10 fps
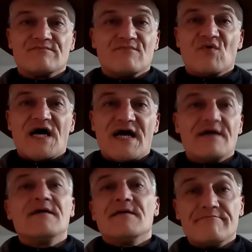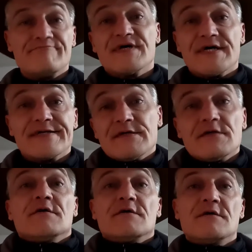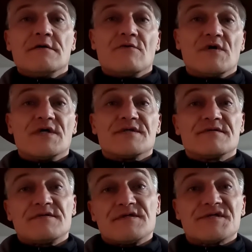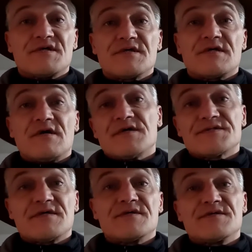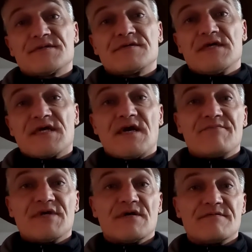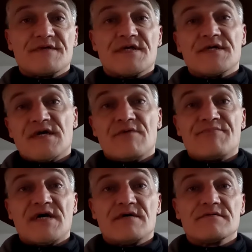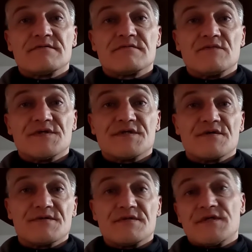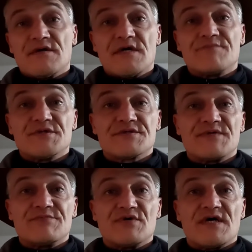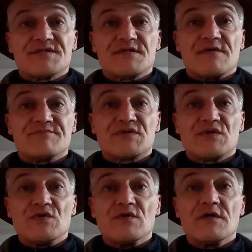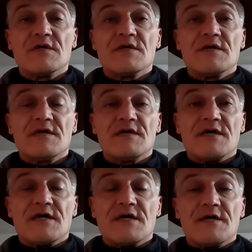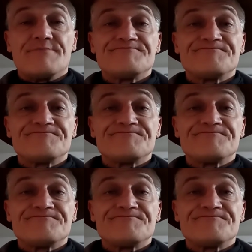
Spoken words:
"Why?" But one, it's a good cause because it got me over there to help out with those, help those people out some. Two, uh,